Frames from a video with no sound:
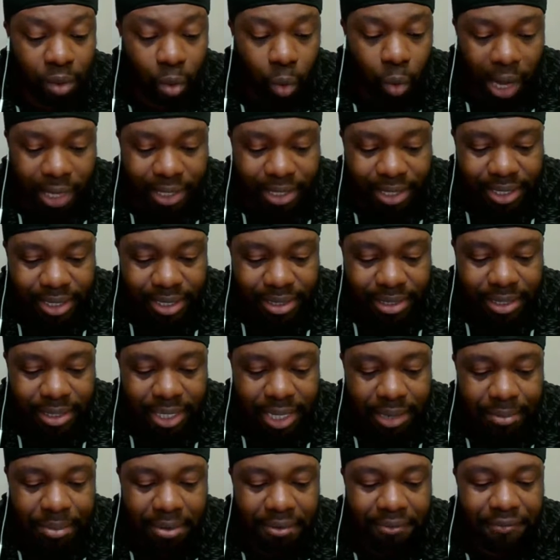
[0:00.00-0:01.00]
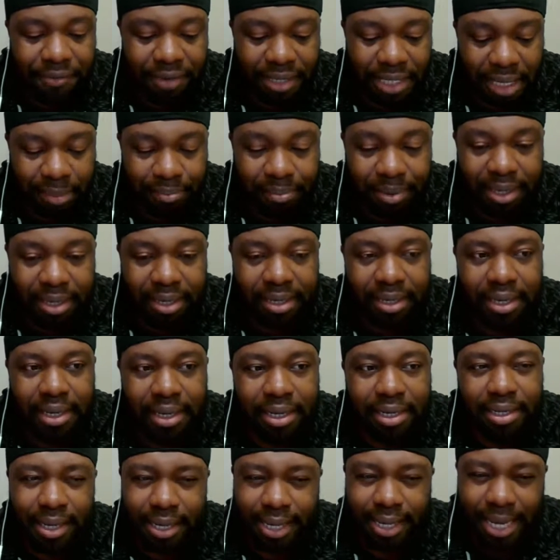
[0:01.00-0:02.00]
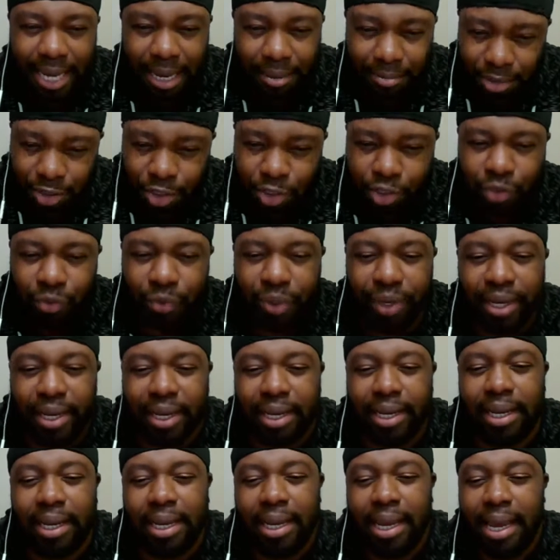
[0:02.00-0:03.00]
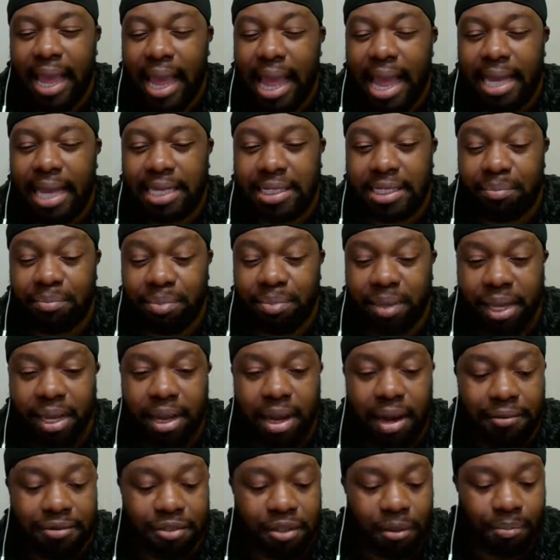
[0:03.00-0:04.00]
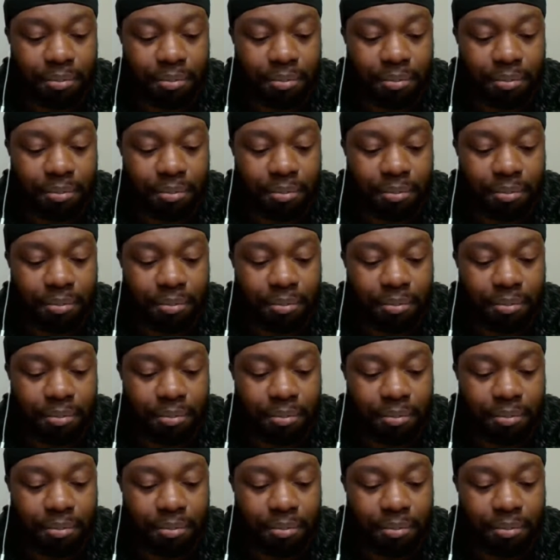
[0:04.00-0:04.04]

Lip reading: Watching this team develop and the chemistry as the playoffs